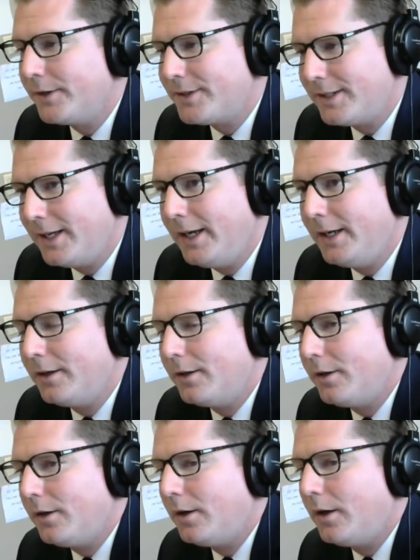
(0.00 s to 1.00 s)
state
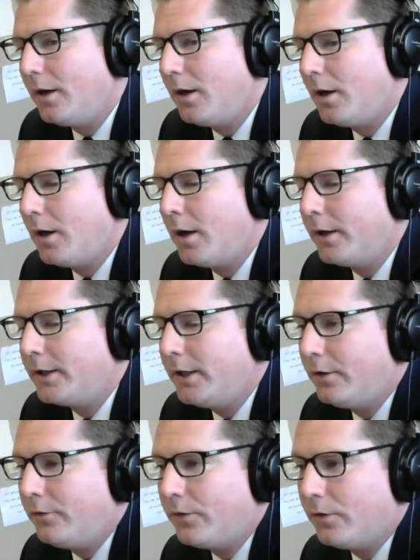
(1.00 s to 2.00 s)
uh,
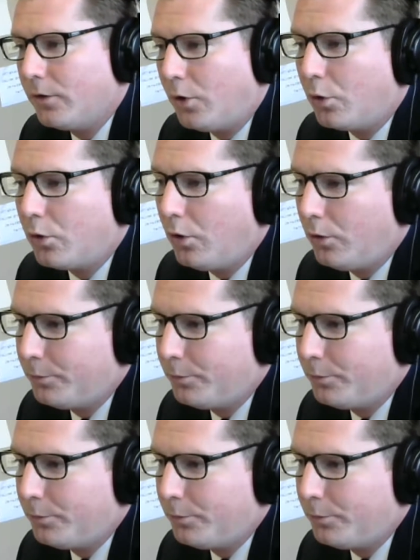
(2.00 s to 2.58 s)
give local